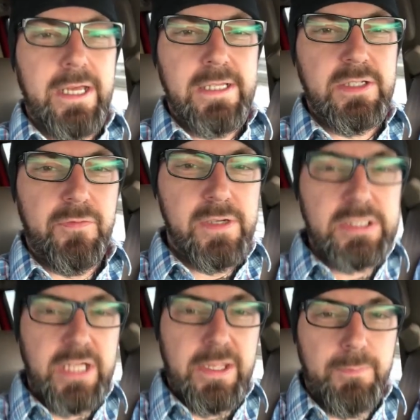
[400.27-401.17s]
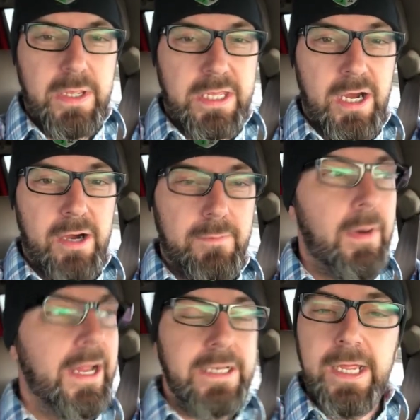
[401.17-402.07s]
has officially become
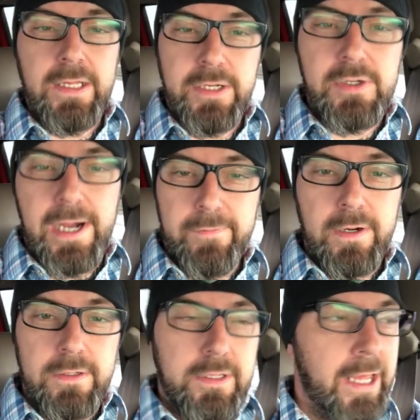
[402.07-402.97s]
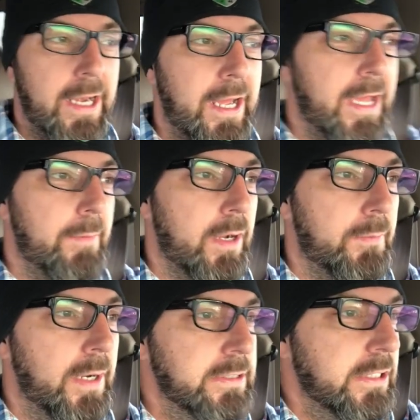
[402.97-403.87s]
my daily driver, and I am on
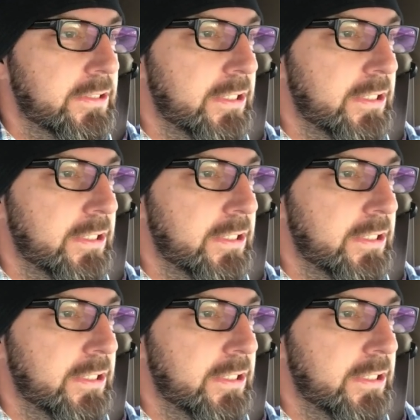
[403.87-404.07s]
a budget.